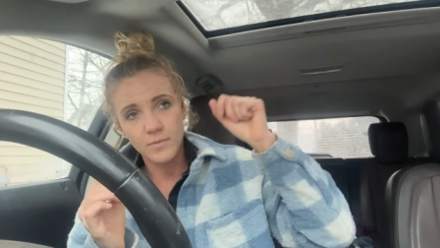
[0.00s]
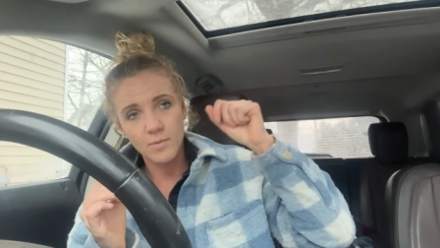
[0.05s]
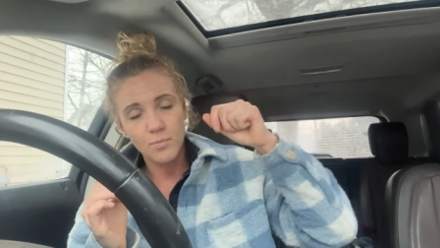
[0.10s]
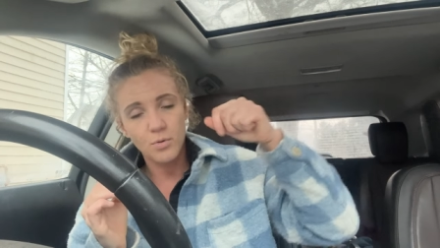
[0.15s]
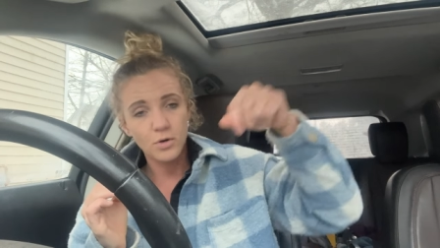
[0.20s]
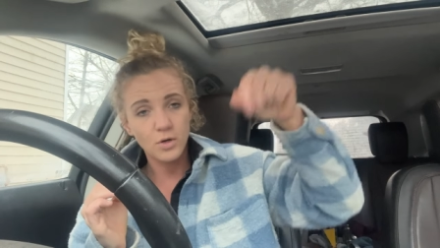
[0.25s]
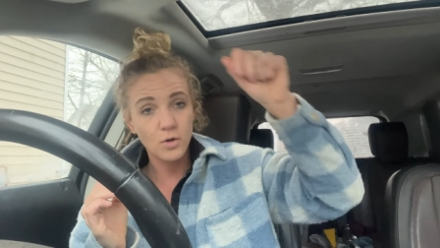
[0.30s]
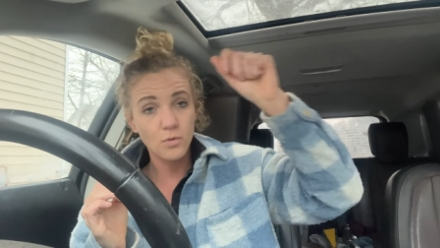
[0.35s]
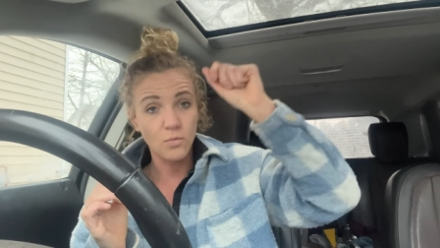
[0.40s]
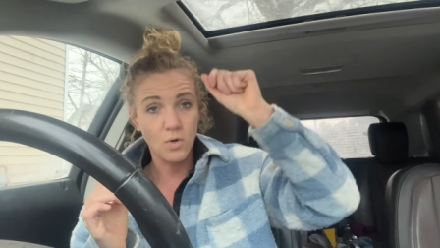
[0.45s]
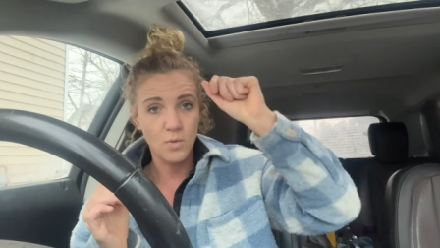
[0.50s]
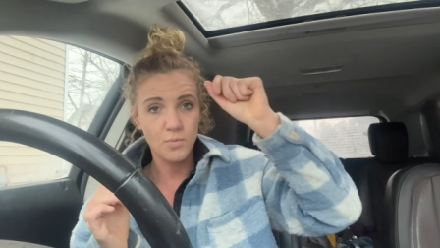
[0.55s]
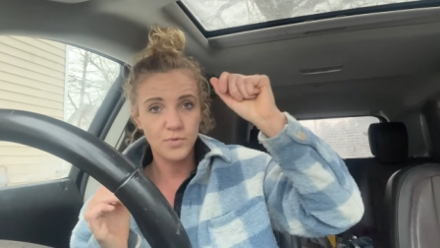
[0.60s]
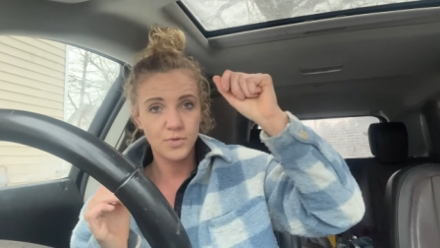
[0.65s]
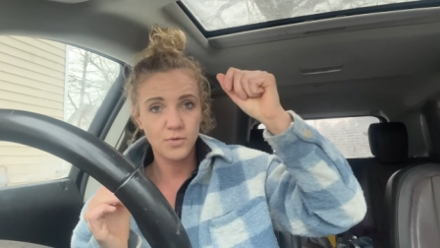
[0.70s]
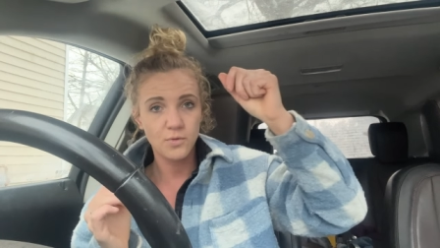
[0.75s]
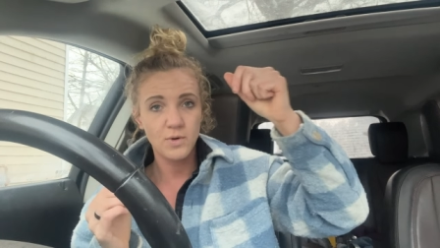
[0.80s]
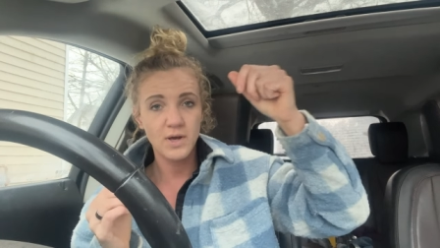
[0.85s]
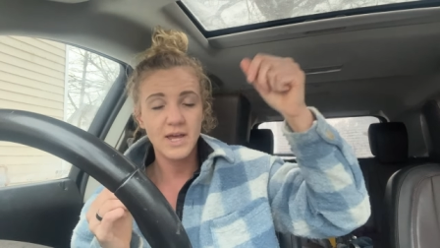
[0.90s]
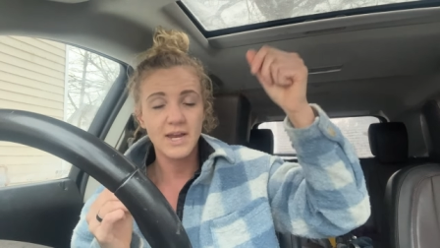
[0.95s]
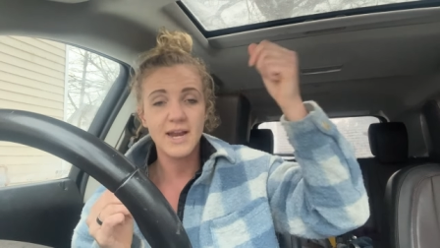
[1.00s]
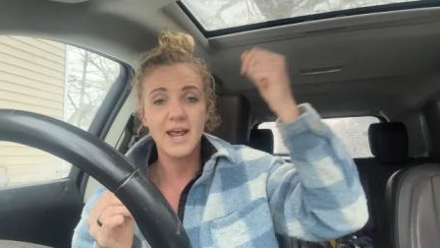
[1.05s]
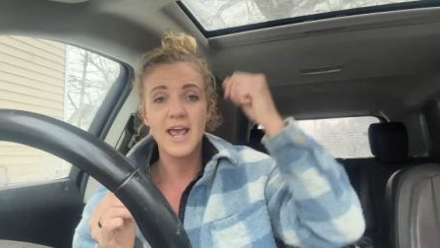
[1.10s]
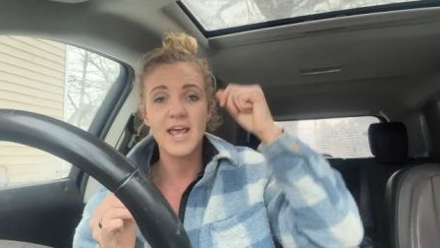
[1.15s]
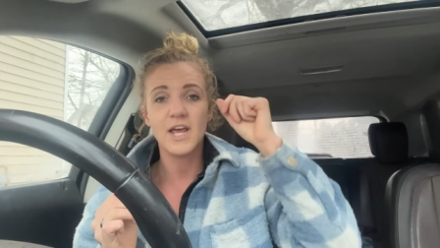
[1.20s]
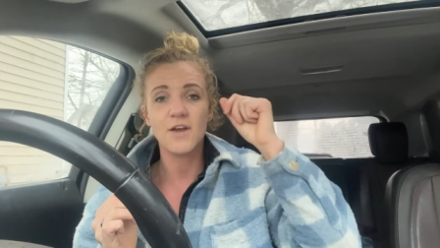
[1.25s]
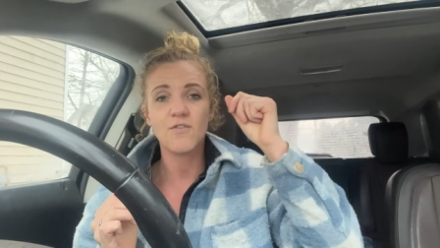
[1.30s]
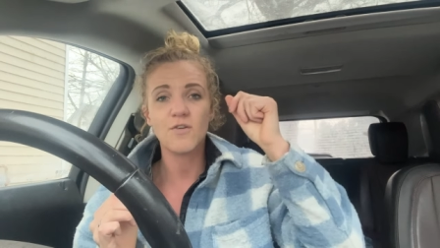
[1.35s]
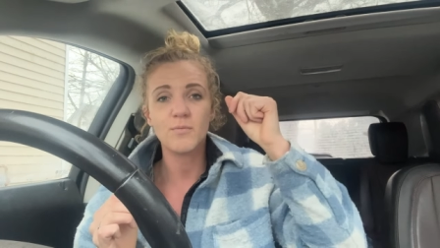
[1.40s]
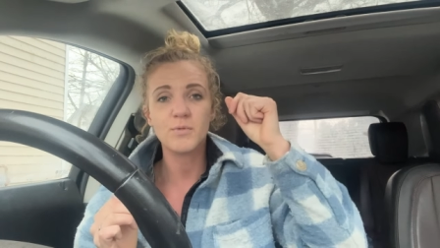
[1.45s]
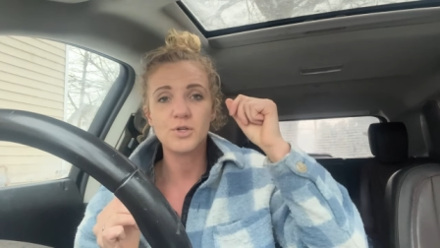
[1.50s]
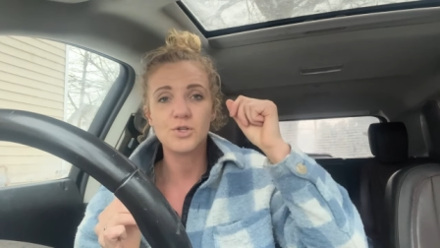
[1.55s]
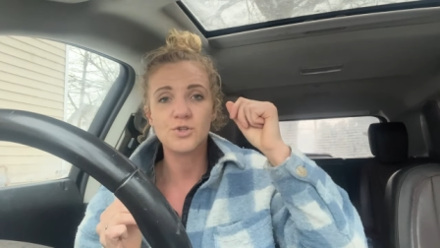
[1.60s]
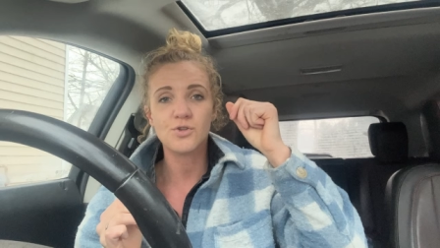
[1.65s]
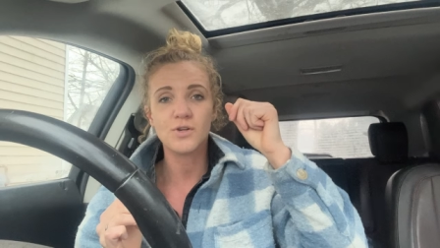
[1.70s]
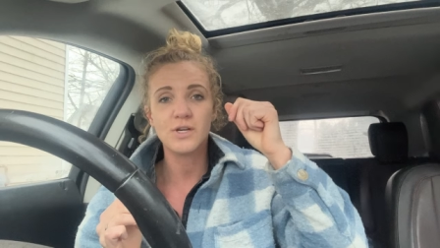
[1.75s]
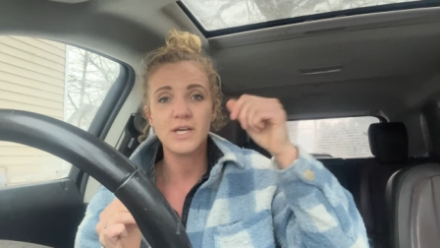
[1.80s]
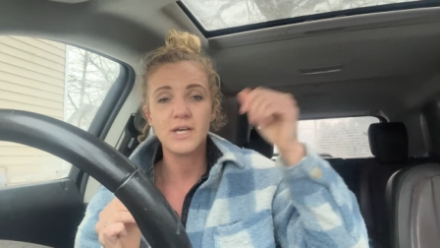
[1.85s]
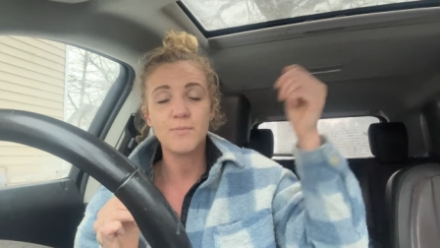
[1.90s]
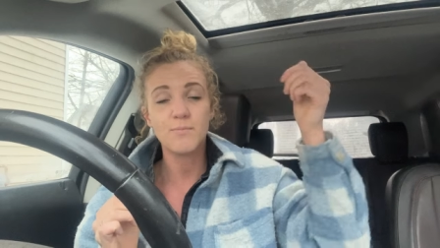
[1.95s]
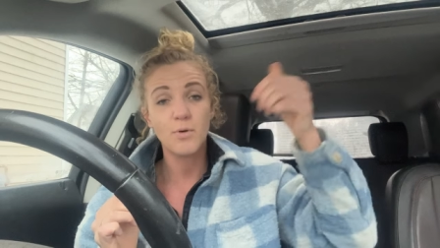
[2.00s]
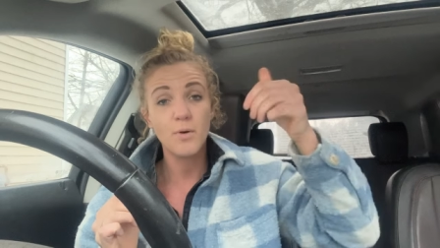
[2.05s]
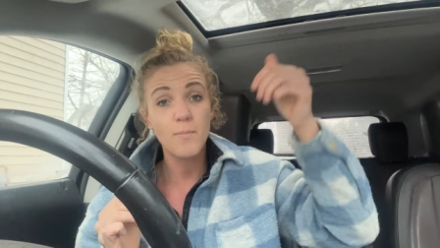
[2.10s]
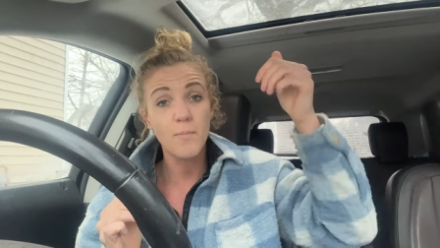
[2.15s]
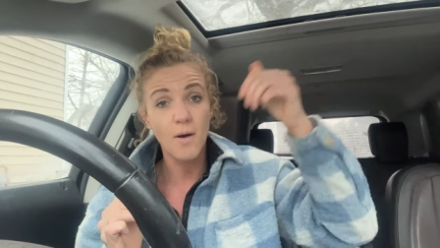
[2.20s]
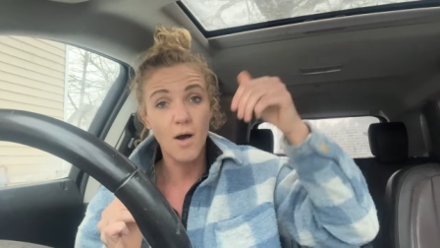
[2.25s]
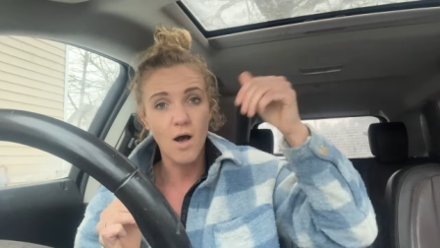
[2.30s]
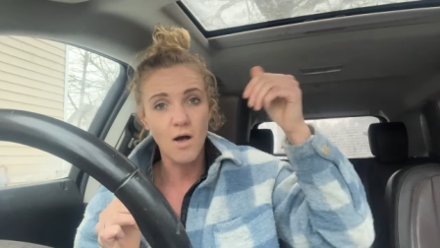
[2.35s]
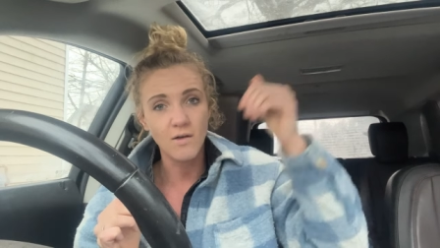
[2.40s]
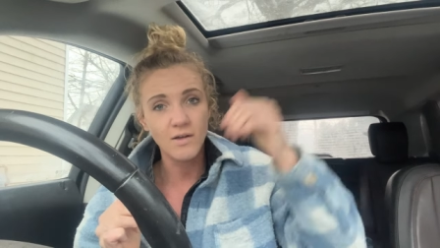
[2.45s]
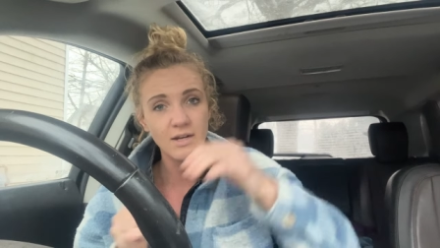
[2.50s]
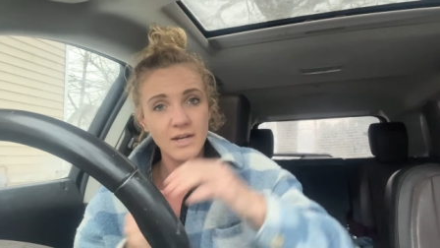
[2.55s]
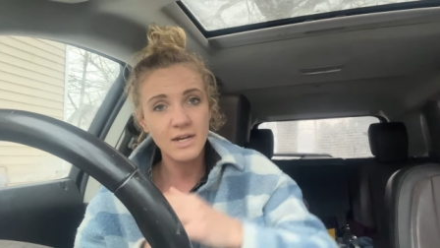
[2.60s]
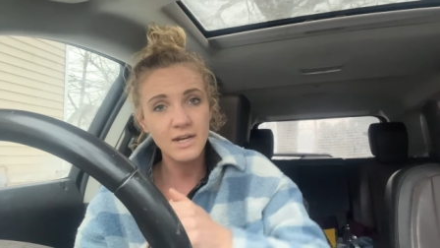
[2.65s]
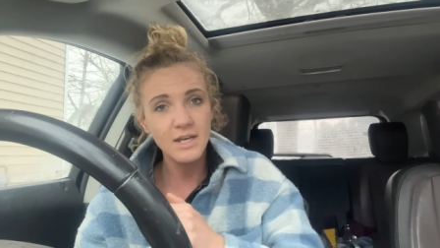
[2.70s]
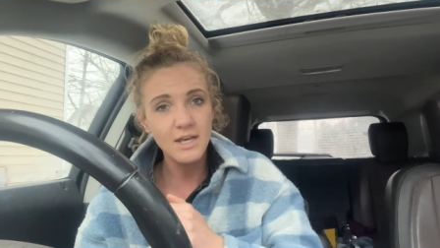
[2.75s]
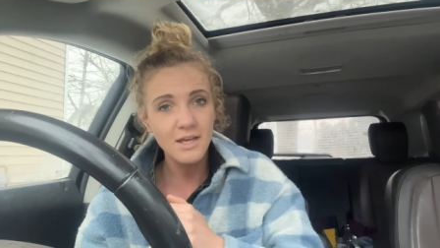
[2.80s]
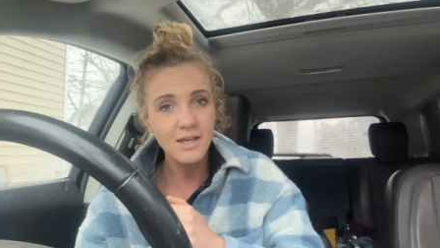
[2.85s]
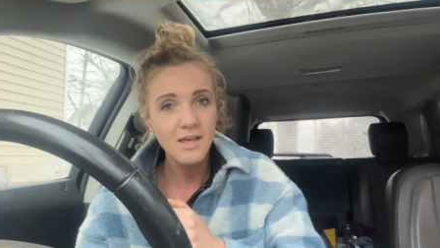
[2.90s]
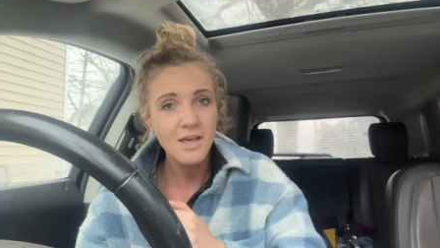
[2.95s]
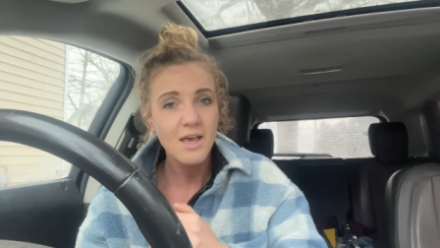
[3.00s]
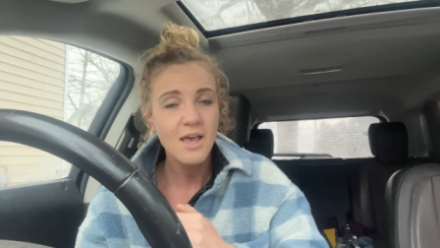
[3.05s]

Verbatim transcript: put a rope through it and hang it from a tree and put pollen in it